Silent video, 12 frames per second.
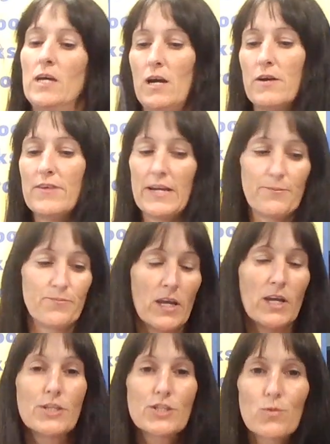All right,
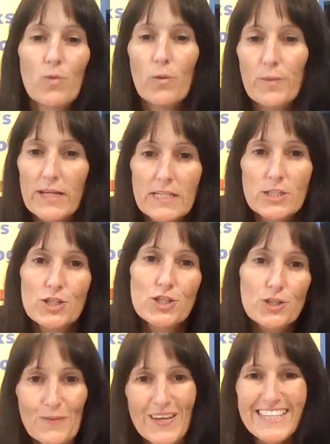so what we need to
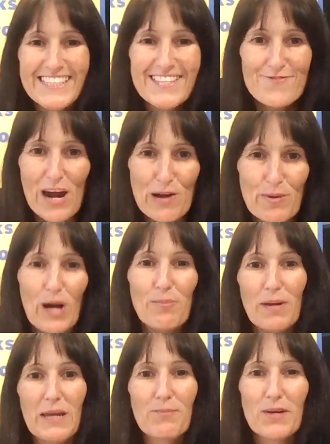do is grab our
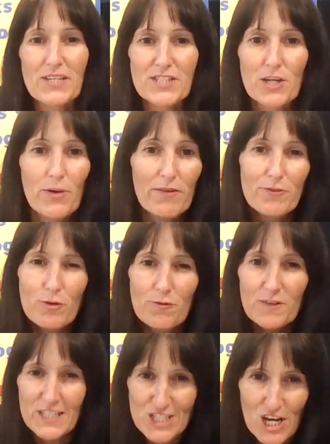paper. So if you
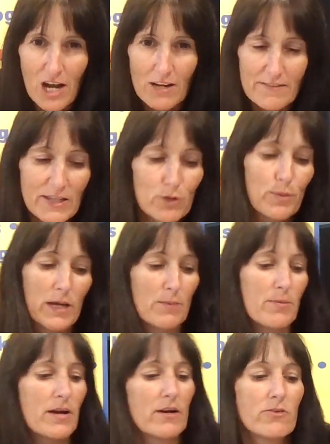finish coloring your
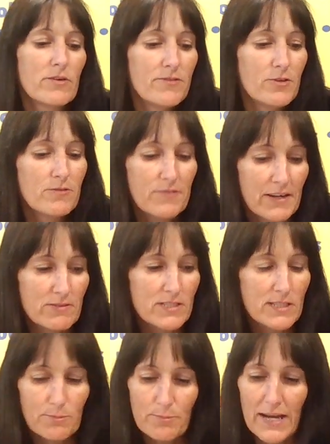paper or if you found
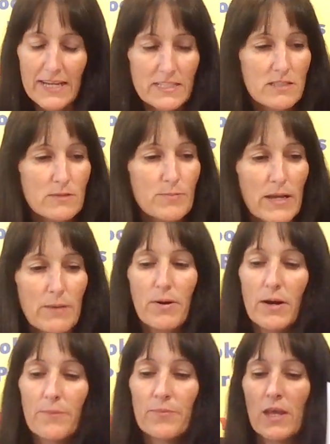some patterned
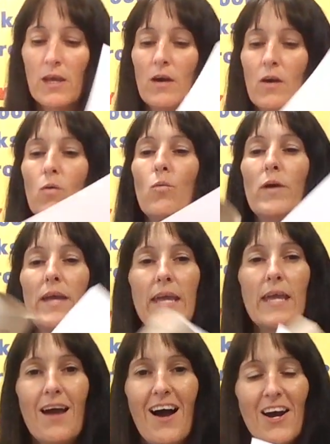paper,
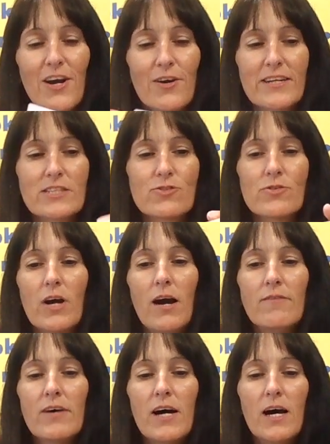we are going to
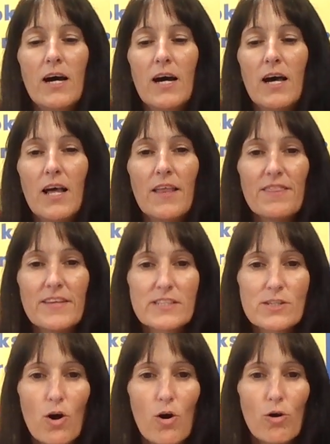cover
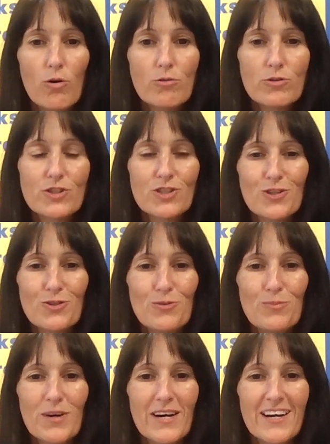this whole
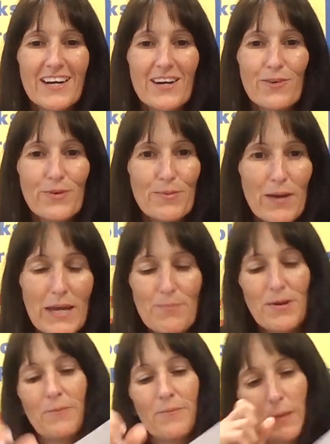tube with
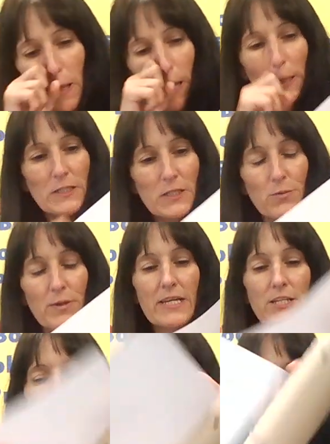paper. So we
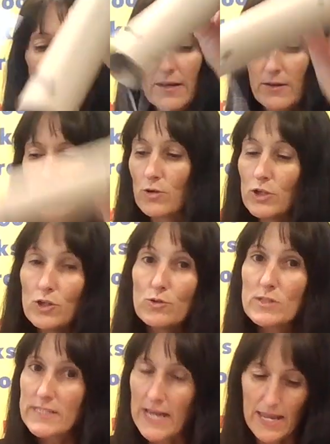can do that. You can
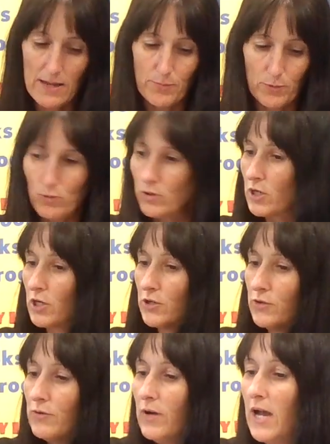use tape or
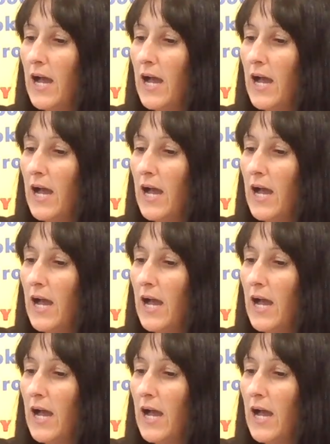glue.